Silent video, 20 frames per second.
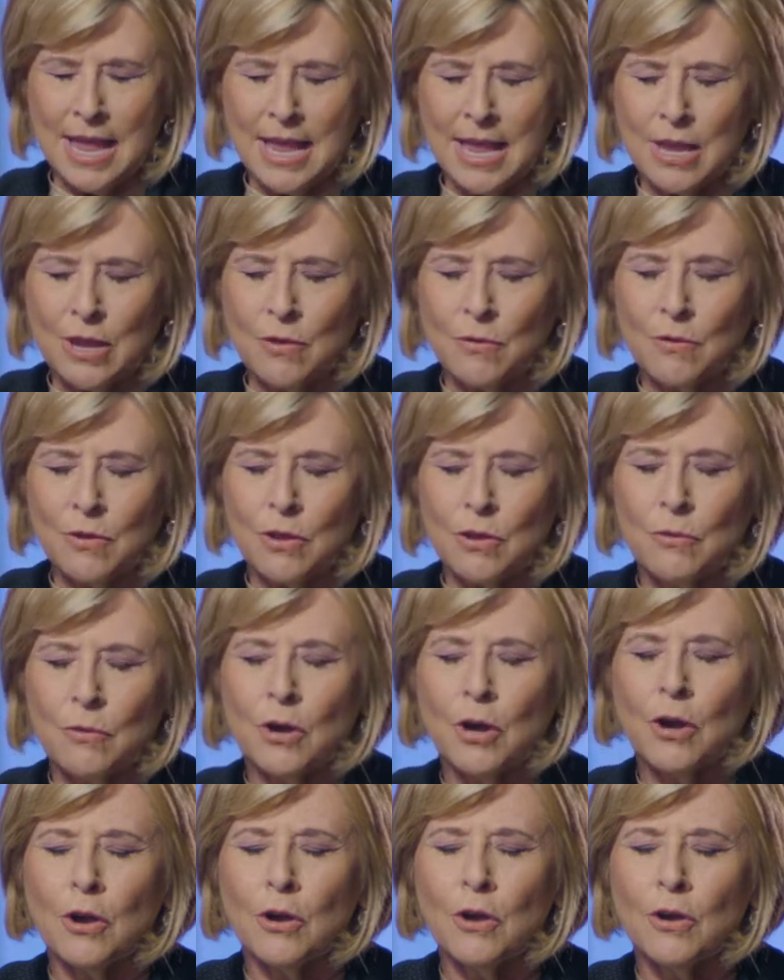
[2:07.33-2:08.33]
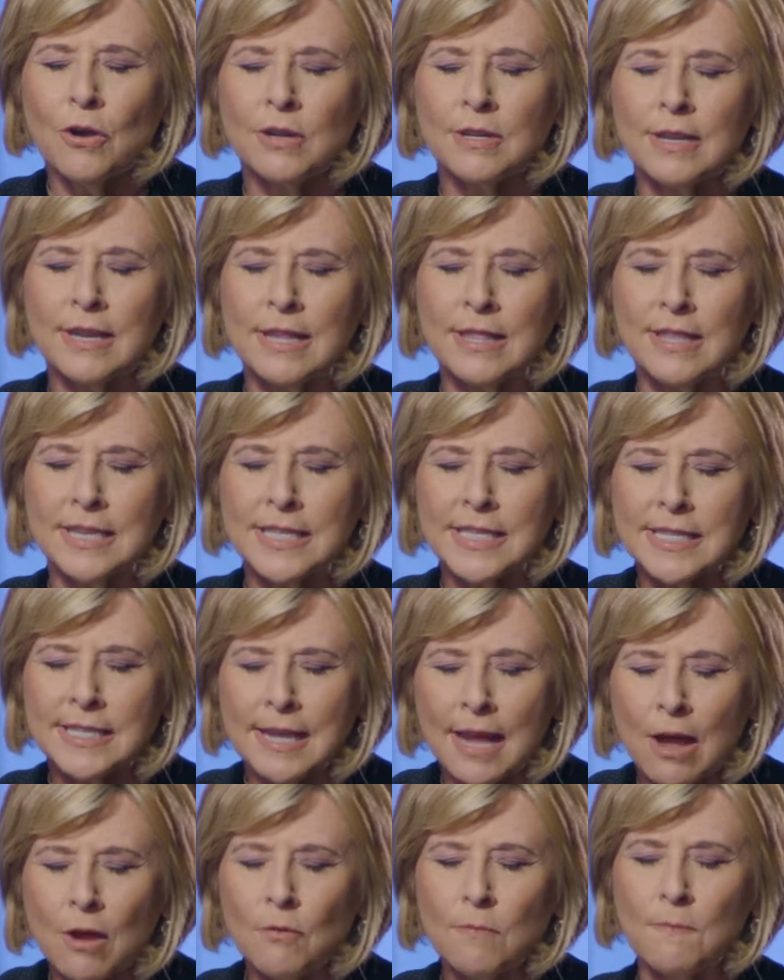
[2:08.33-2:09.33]
You heard in the
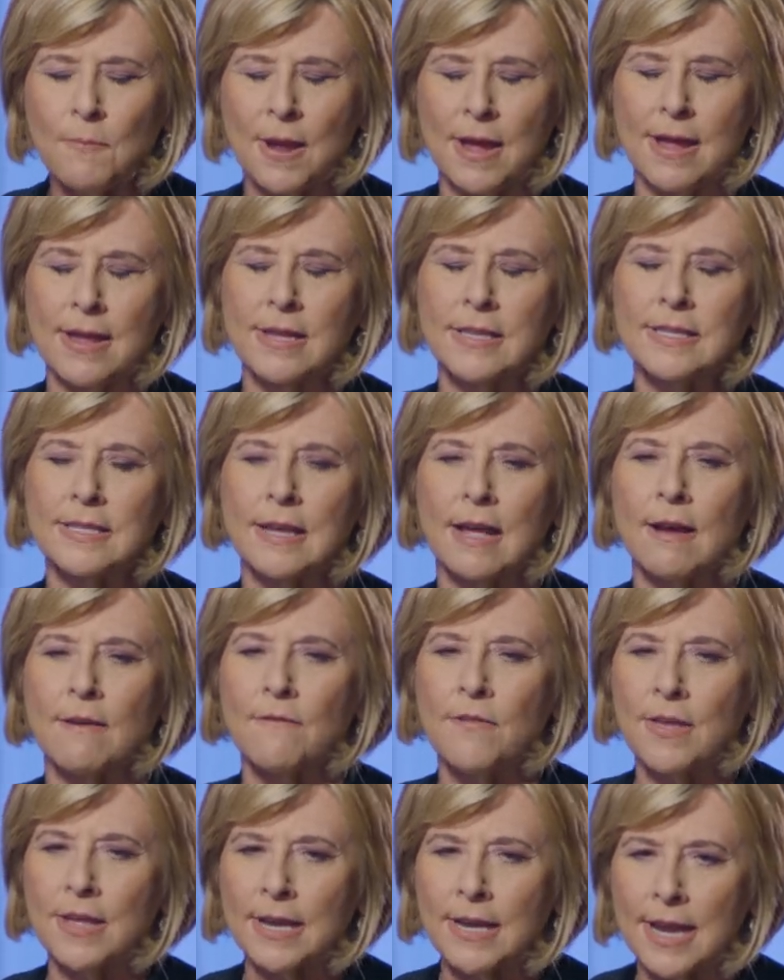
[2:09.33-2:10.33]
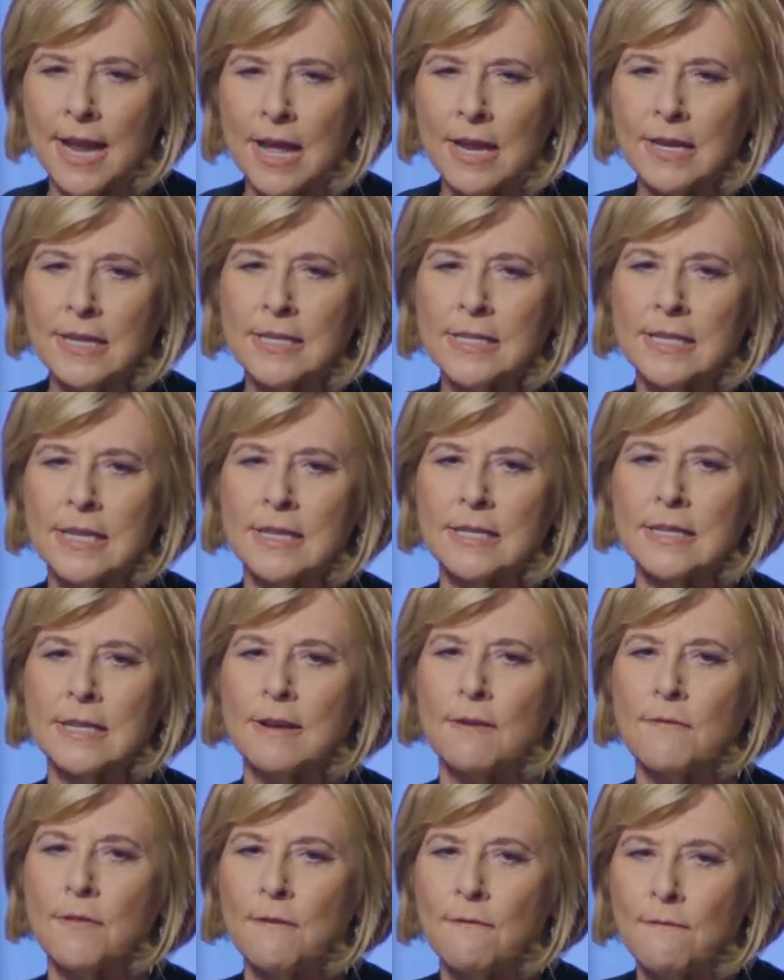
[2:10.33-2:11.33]
sound bites of the analysis
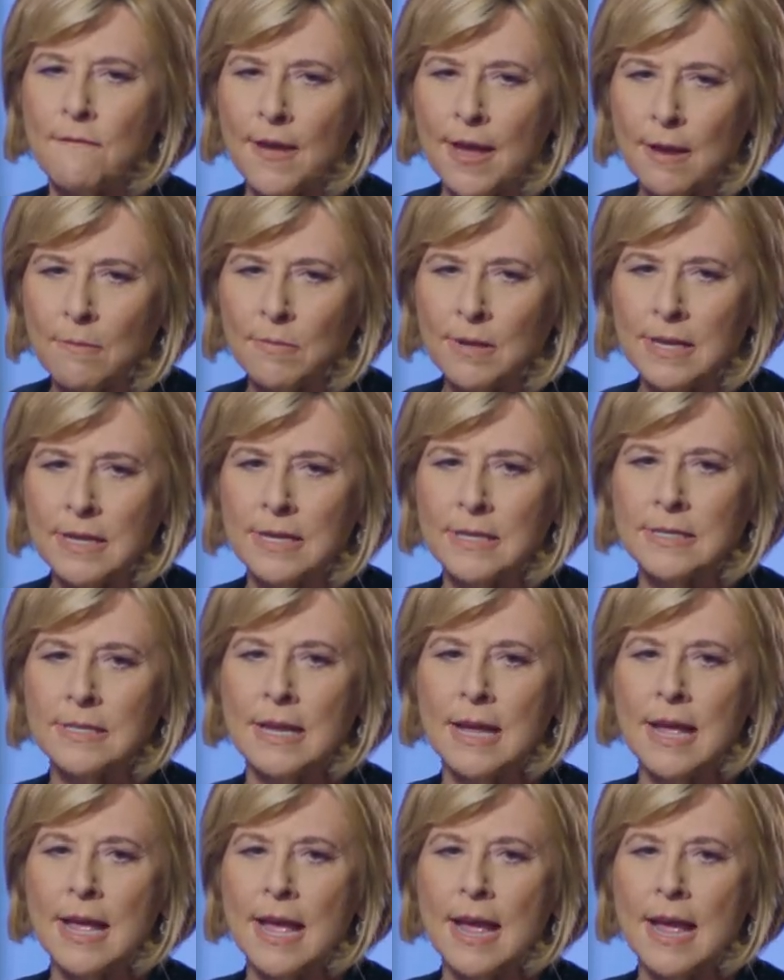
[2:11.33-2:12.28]
and of the families